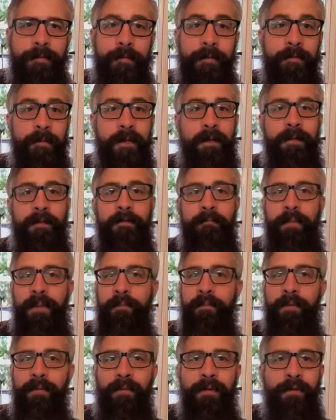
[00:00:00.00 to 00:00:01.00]
Letting
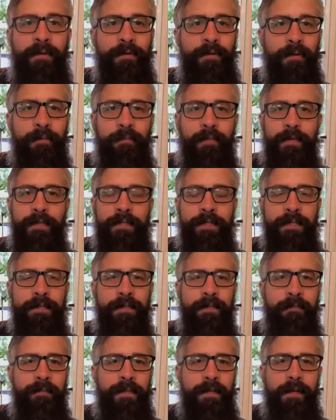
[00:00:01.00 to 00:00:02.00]
people know you appreciate
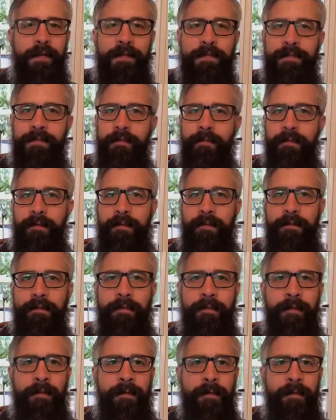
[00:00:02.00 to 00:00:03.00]
them. Yes, Laura.
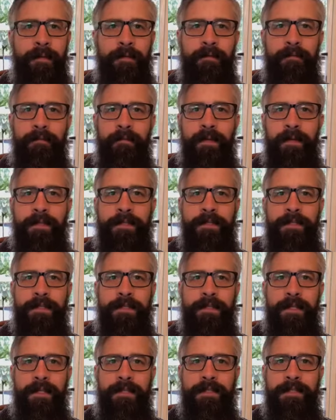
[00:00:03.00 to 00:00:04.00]
Right?
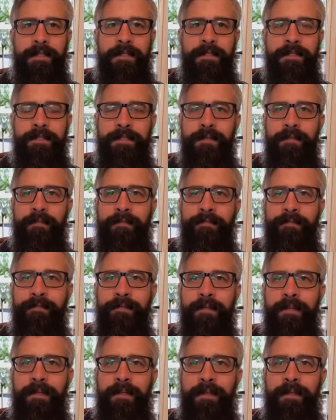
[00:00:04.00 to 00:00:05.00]
Just that sense of
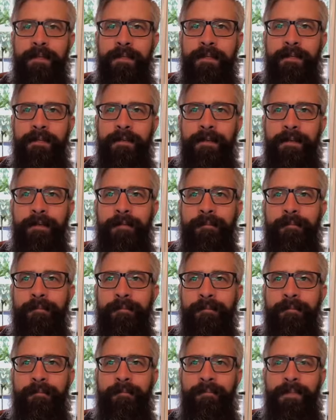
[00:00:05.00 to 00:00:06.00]
um,
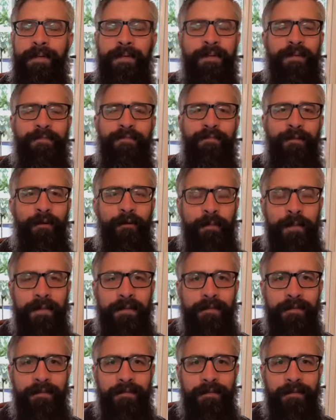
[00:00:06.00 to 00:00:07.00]
being affirming,
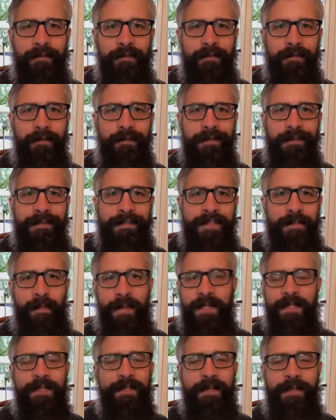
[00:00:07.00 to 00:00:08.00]

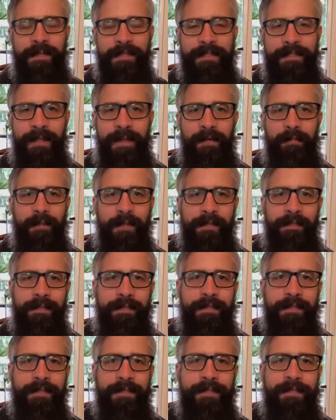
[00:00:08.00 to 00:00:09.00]
especially at a time like
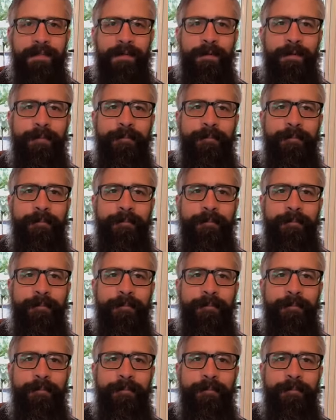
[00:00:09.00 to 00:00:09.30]
this. So,